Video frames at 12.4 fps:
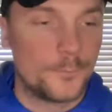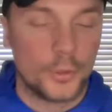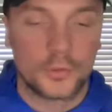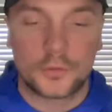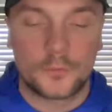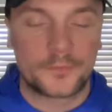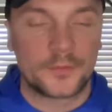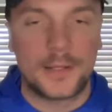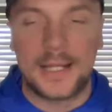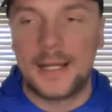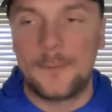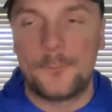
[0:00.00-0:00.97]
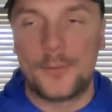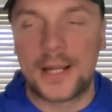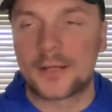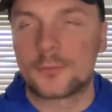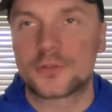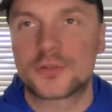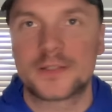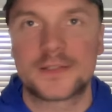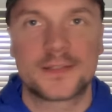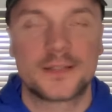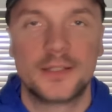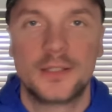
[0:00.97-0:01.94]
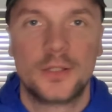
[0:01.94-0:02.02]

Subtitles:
pulled up some out of bag, which is